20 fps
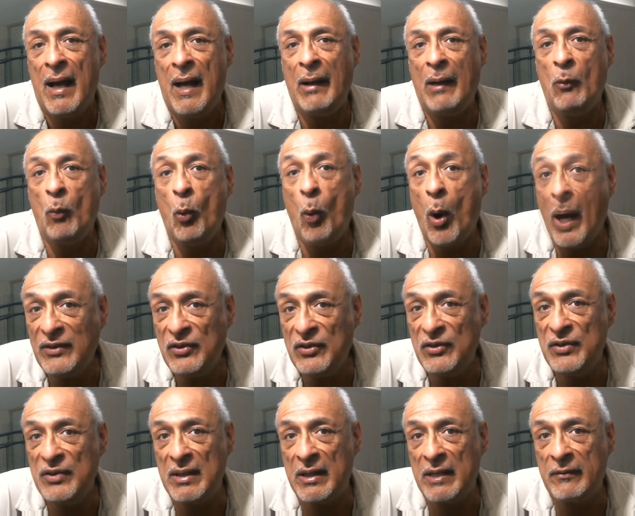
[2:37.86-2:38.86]
I want
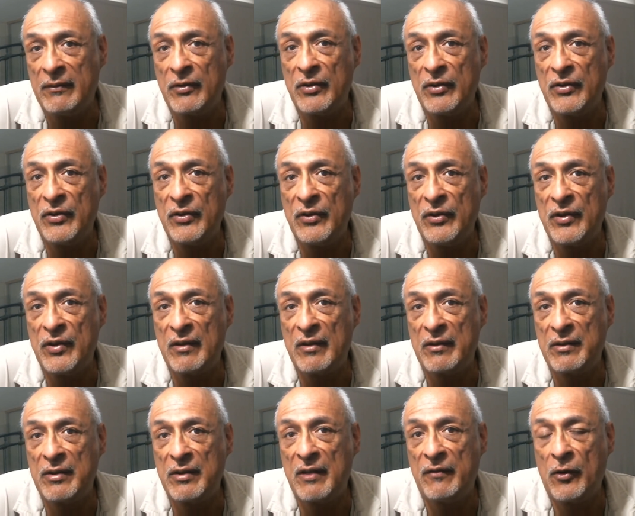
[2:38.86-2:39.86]
to deliver to the
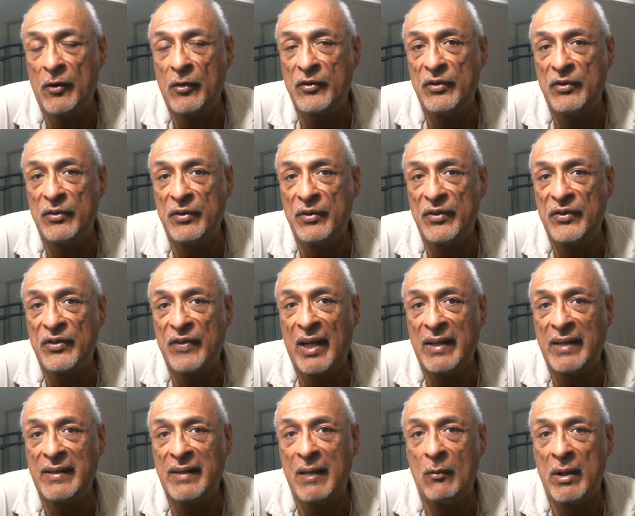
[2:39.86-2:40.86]
to the folks who
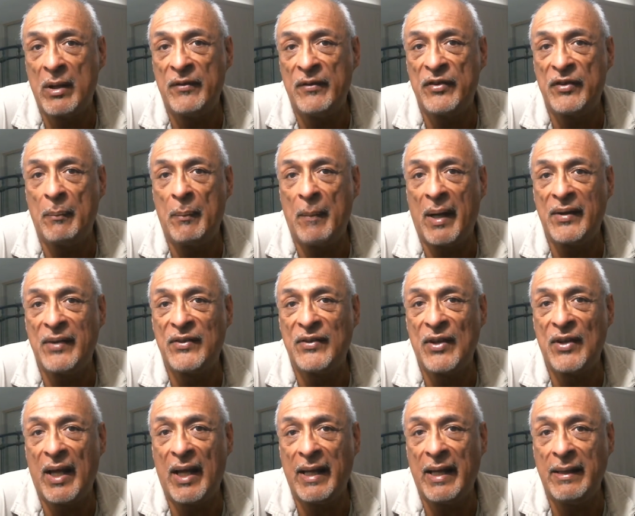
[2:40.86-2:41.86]
decide that they want to visit my
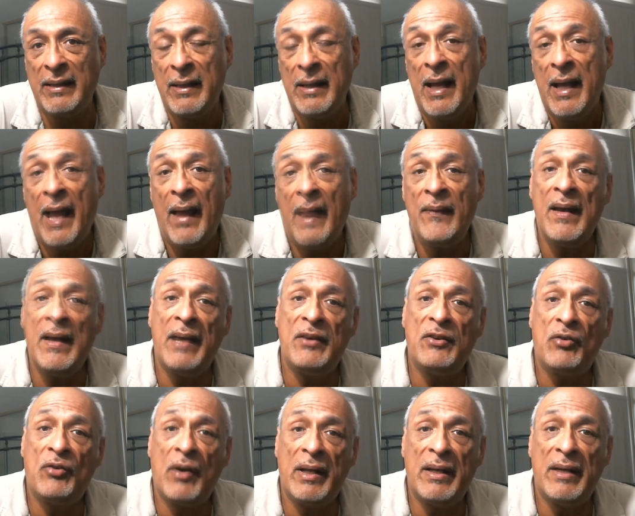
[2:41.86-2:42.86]
site. And then
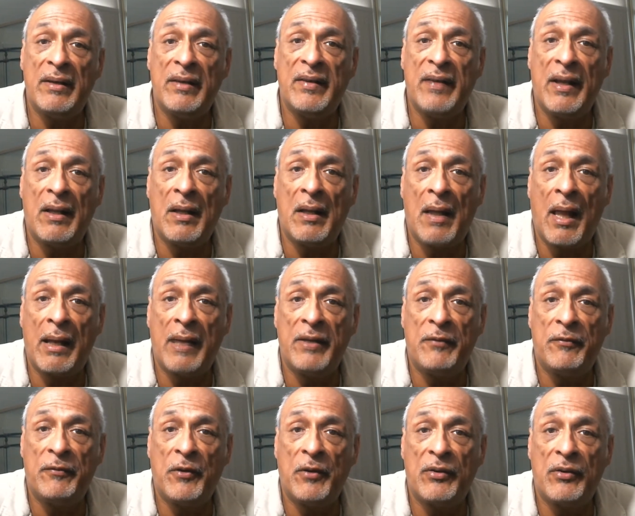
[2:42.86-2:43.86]
I try to tell a lot
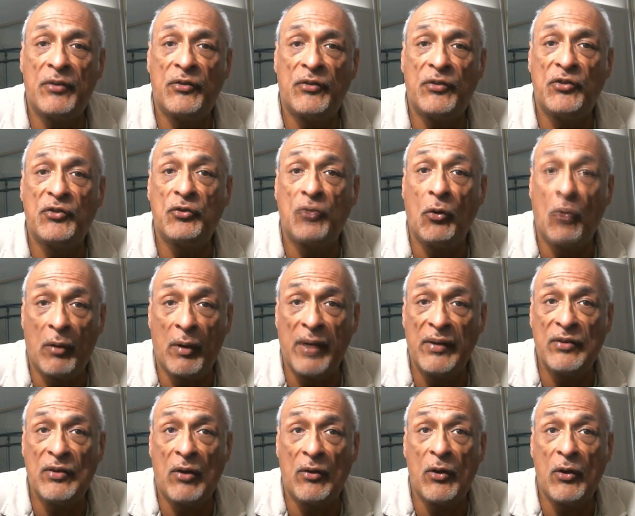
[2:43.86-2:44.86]
of different
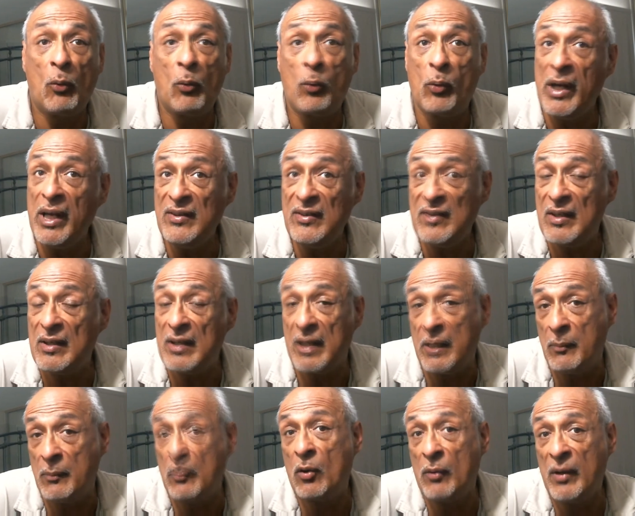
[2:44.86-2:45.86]
stories, although
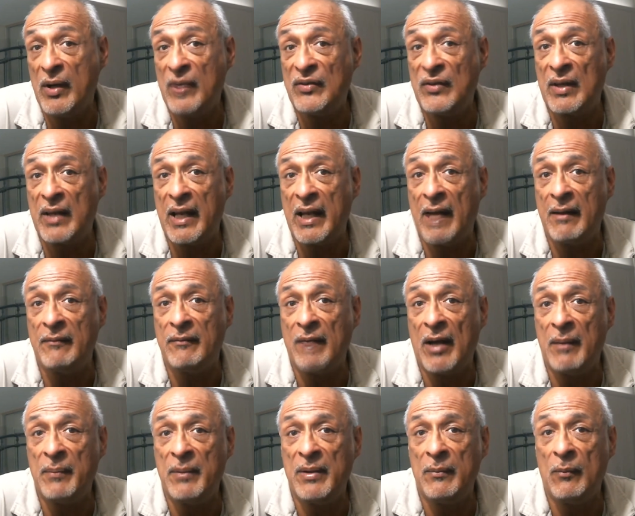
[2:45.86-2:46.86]
recently, more recently, I've,
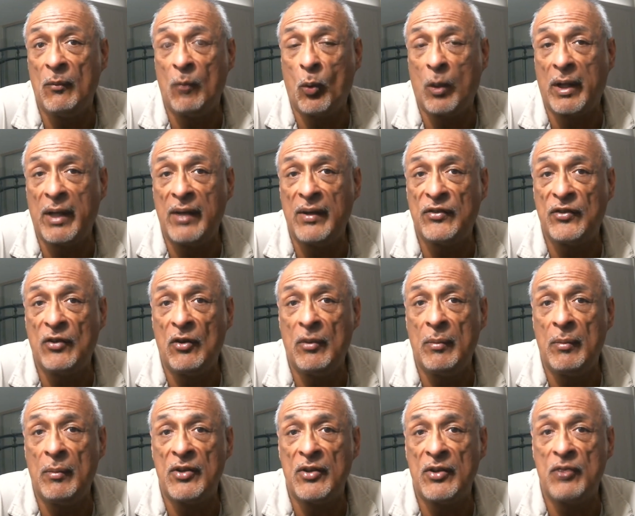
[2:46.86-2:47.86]
I've been working
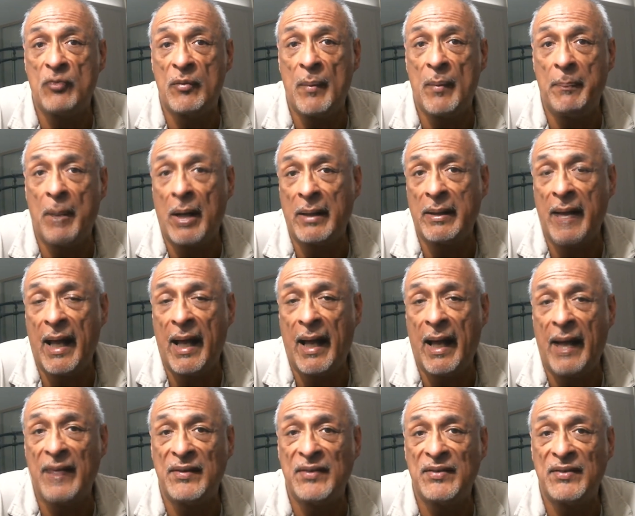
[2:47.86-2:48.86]
so much with my
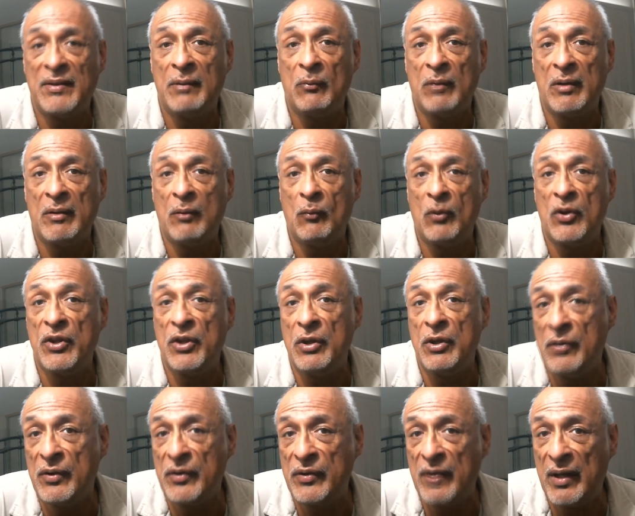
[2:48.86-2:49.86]
podcast and with,
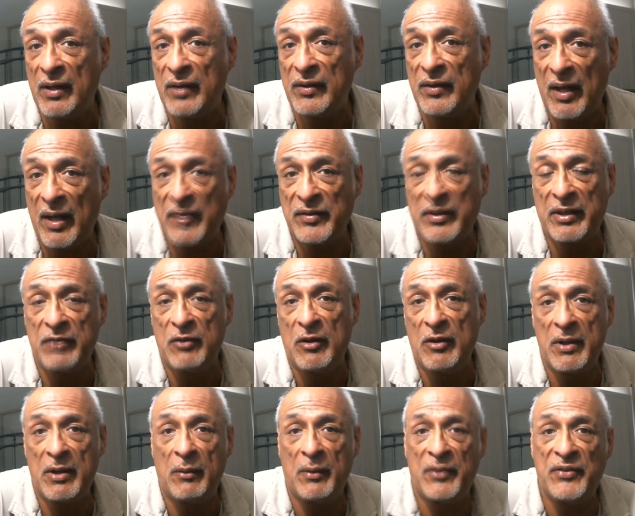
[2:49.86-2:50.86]
with you as, as a
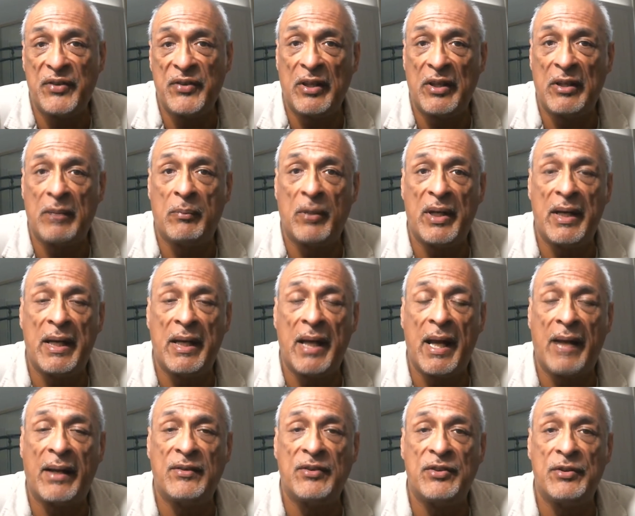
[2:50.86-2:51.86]
contributor with Celebrating
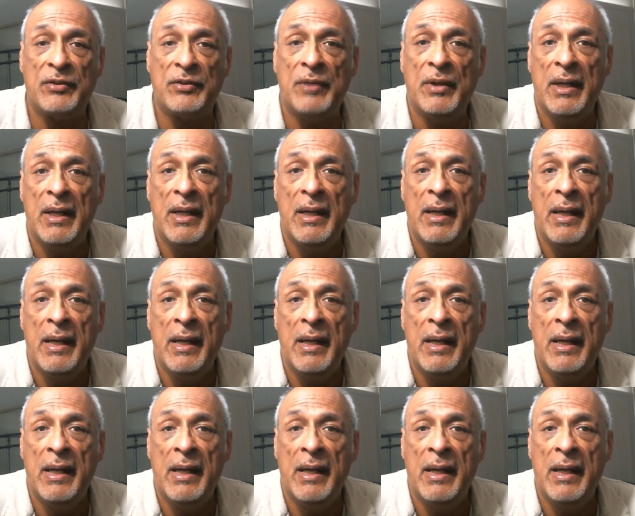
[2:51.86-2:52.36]
Act Two,